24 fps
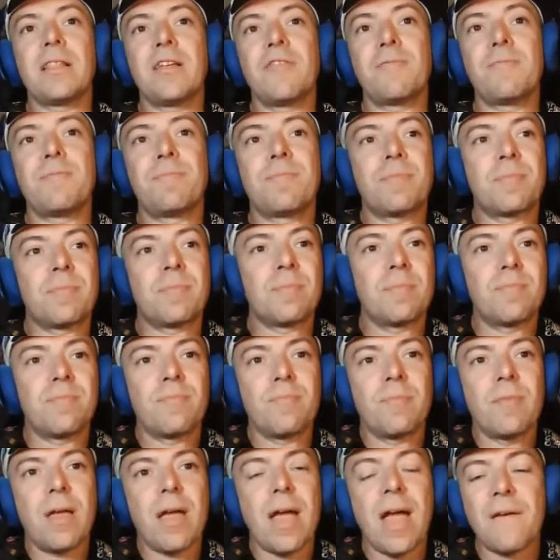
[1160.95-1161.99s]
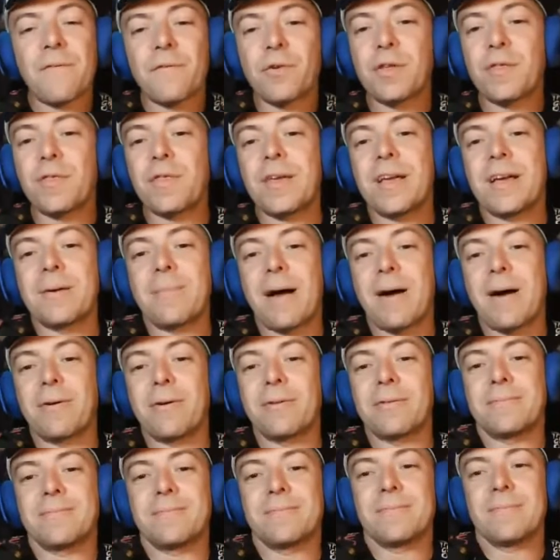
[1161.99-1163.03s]
I love everything
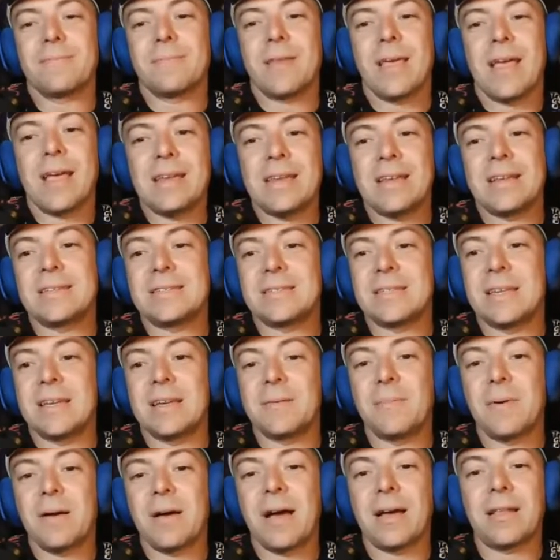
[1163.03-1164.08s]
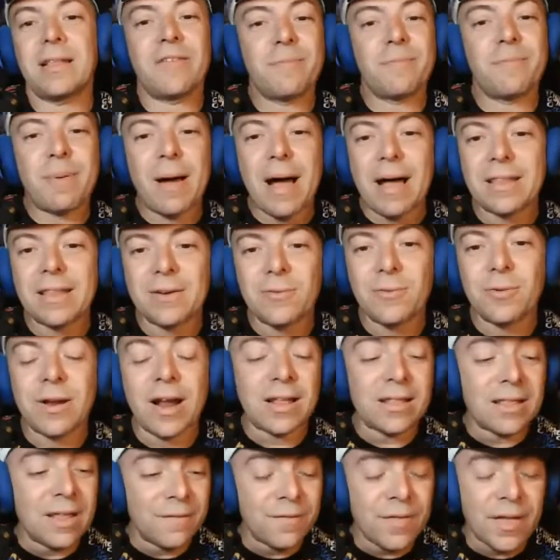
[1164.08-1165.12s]
about Indian cinema. I love Bollywood.
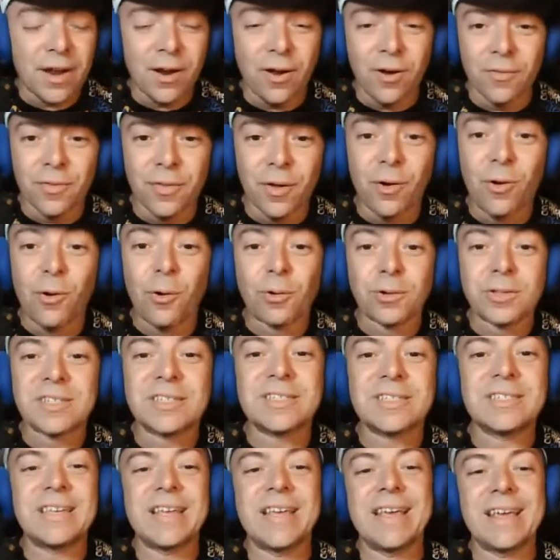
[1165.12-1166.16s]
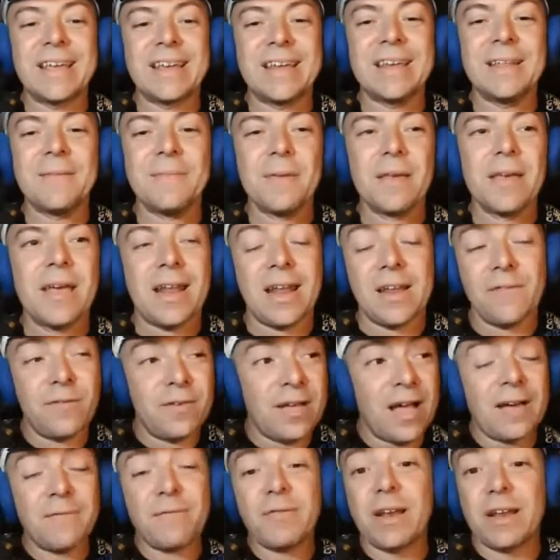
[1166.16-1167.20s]
I love the whole scene. And
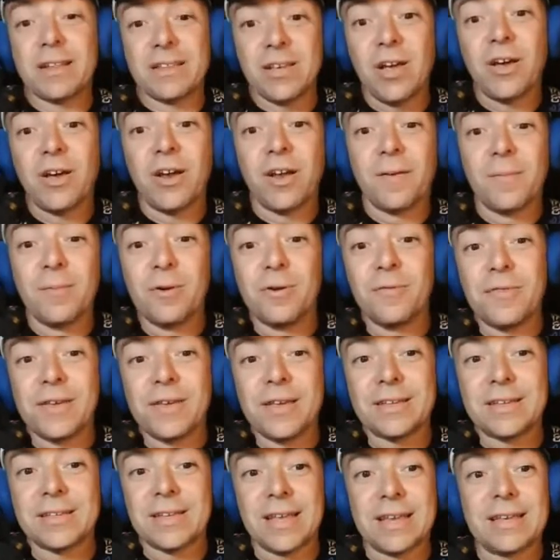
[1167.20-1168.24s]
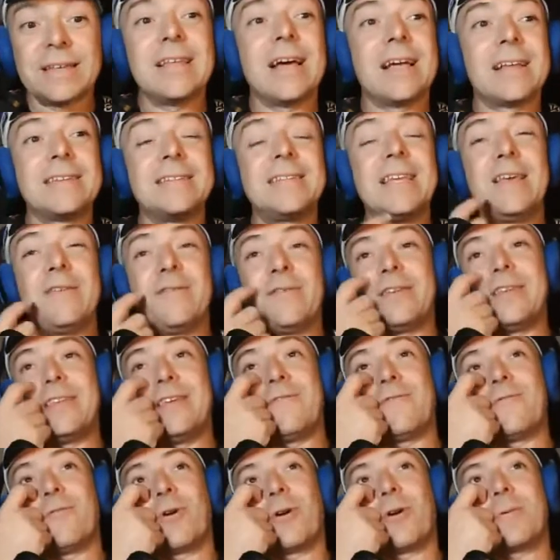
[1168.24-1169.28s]
I've got a ton of movies in a
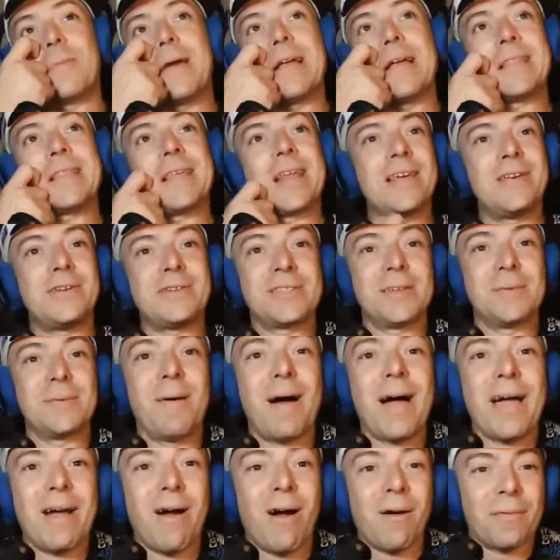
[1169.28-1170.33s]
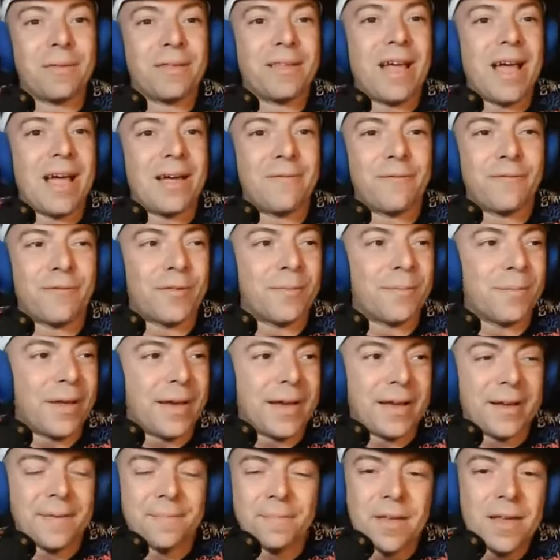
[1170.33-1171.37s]
DVD format that I used to buy all the time from
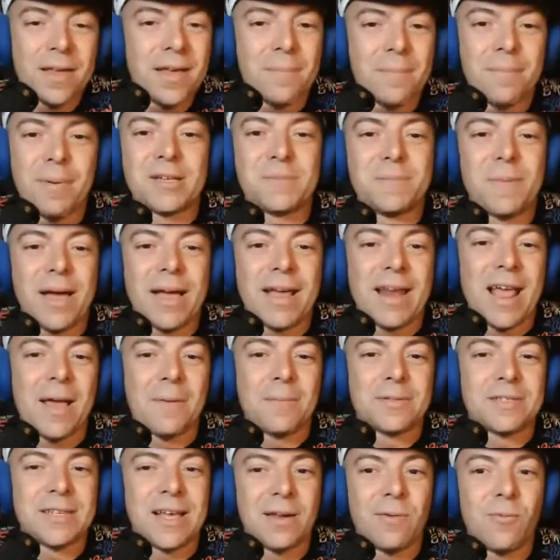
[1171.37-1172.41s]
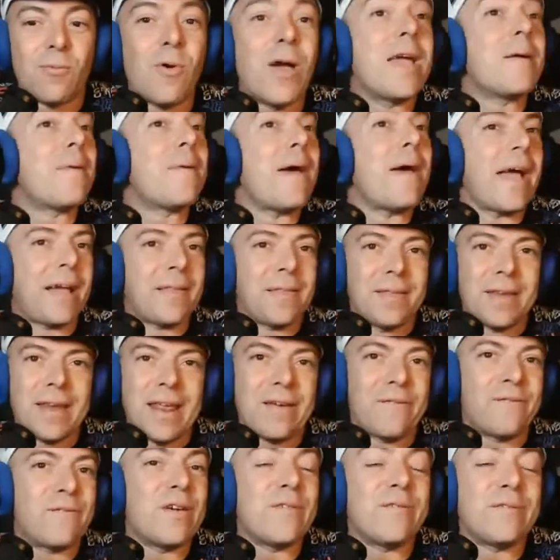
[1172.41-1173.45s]
like Best Buy and Amazon way back in the
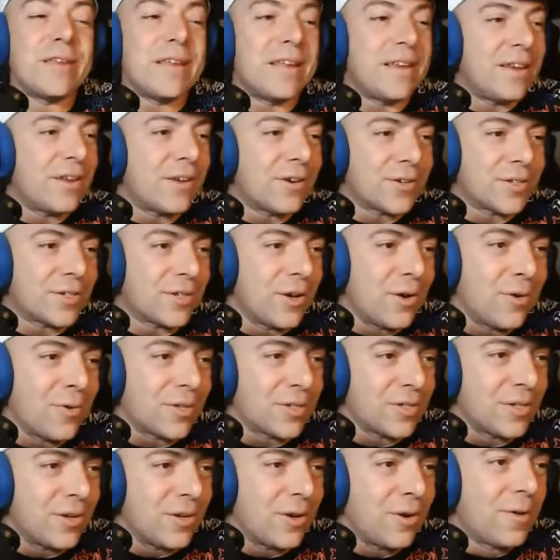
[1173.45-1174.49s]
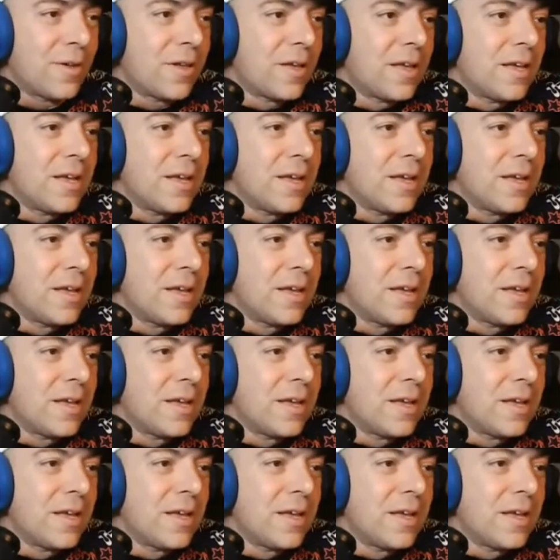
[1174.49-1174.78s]
day, 15 years ago or so.